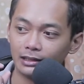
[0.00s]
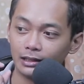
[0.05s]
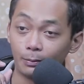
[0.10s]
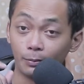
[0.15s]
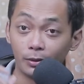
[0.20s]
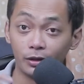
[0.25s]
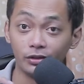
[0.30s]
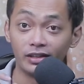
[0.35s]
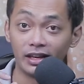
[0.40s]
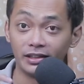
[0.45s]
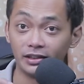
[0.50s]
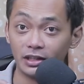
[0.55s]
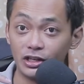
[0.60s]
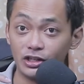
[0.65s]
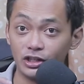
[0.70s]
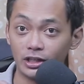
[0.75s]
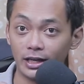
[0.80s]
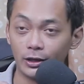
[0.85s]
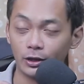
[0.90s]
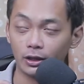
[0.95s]

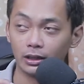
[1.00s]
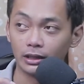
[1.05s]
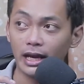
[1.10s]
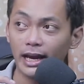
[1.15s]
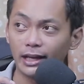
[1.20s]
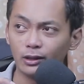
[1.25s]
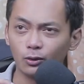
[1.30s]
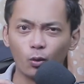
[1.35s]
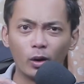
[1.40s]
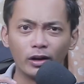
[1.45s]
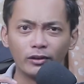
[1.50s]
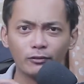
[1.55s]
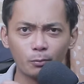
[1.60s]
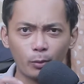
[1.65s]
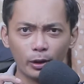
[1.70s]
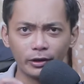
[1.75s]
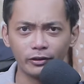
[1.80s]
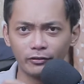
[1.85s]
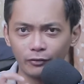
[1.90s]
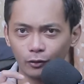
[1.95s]
percentage na yon, kahit
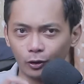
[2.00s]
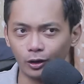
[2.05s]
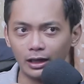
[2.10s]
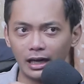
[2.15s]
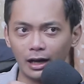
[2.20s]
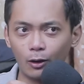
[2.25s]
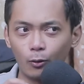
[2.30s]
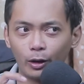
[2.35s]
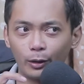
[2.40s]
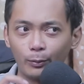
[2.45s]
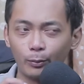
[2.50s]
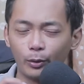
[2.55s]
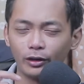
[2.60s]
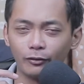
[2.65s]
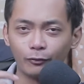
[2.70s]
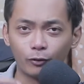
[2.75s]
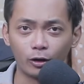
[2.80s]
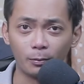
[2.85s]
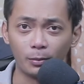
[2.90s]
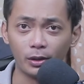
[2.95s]
1.4 lang, 1.4%,